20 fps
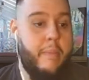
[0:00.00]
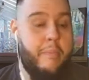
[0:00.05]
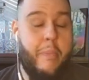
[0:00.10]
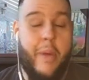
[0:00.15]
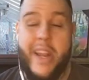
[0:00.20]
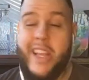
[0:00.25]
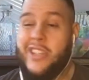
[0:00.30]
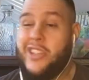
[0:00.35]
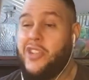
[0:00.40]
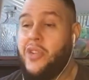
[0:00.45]

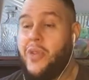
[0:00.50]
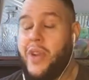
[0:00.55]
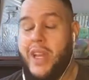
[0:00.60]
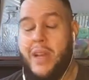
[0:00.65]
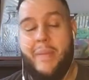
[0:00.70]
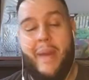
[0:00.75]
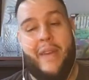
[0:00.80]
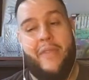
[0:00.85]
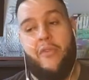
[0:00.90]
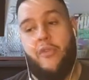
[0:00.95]
But he's shooting
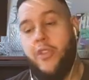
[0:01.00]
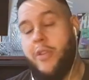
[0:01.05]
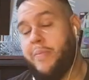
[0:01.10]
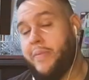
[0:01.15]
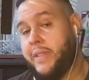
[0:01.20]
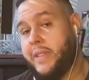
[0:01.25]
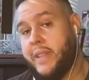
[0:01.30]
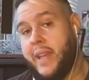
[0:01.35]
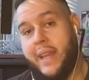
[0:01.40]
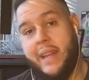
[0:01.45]
them at 40%.
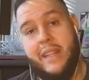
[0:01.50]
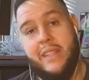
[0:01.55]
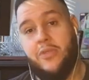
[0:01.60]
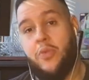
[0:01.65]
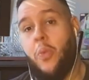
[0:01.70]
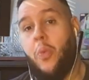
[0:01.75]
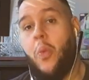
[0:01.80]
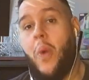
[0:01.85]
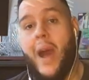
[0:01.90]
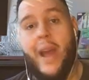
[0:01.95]
It's
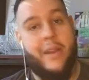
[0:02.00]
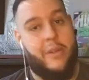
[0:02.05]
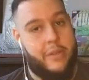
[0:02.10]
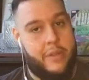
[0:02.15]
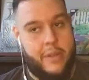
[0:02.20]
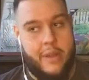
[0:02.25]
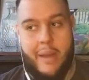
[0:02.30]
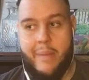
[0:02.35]
wild.